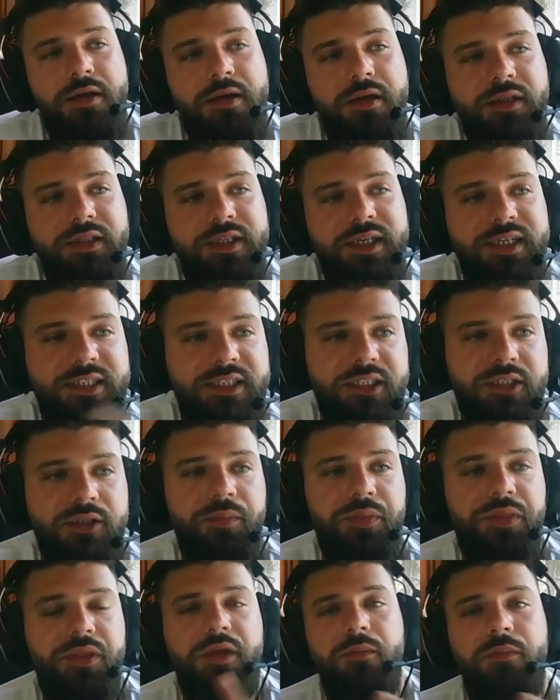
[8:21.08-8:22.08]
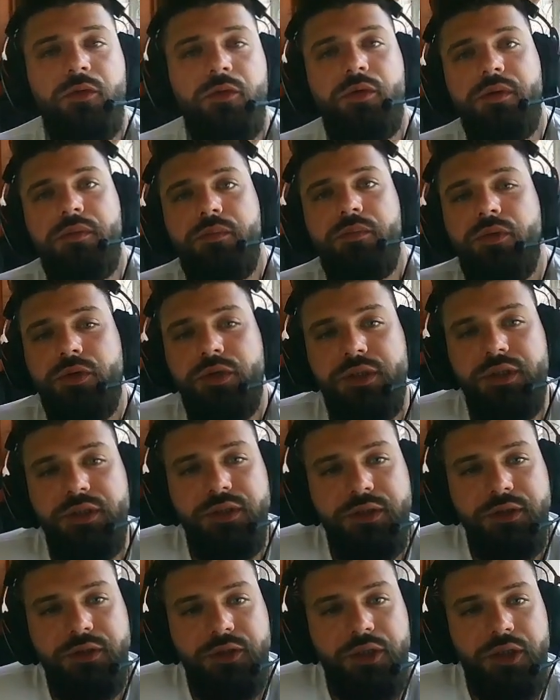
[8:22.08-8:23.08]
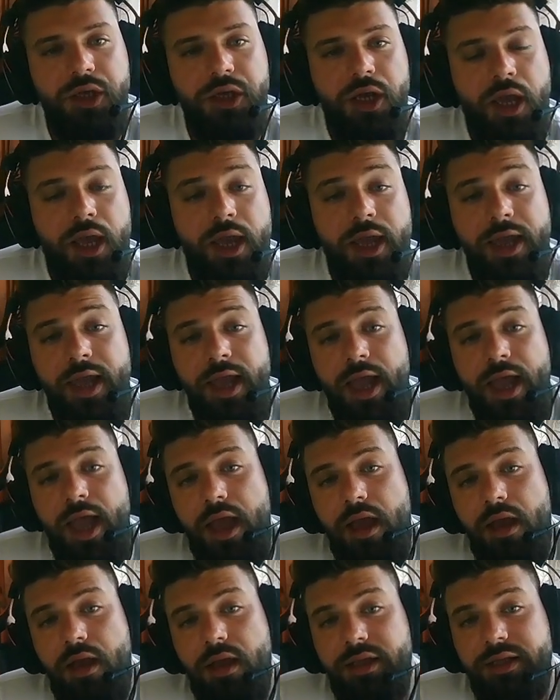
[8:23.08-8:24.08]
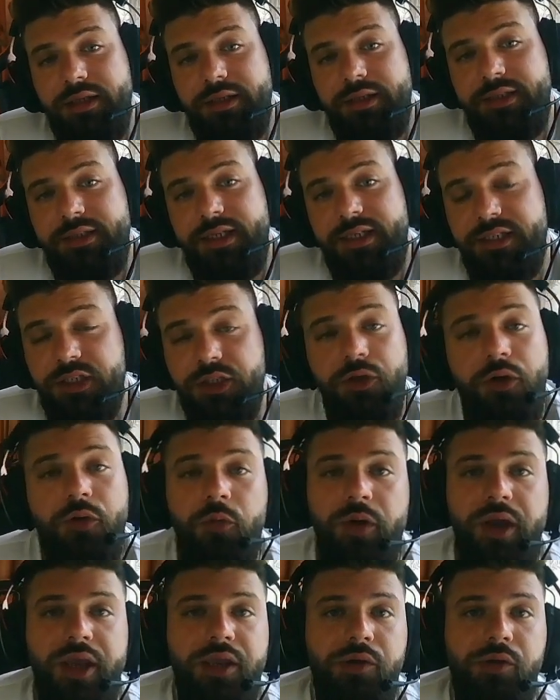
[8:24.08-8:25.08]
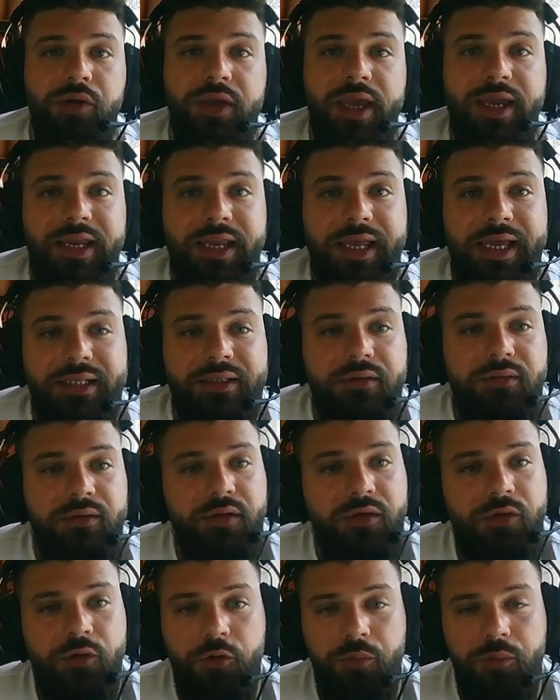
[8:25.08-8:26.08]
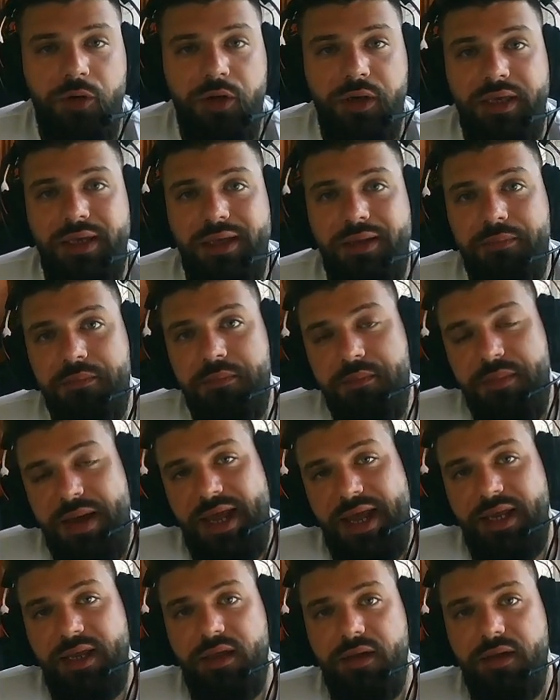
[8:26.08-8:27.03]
there's something more important. Uh, there's no way you can get your money back